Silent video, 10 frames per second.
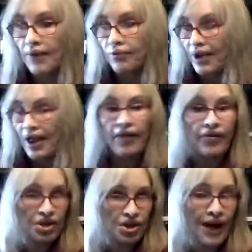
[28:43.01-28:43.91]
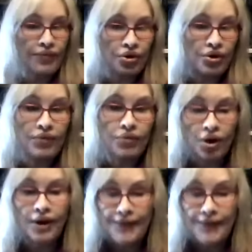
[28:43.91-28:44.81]
We have a chapter in the book
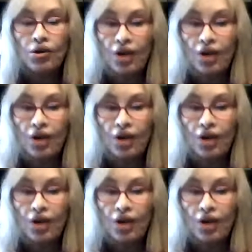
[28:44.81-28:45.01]
about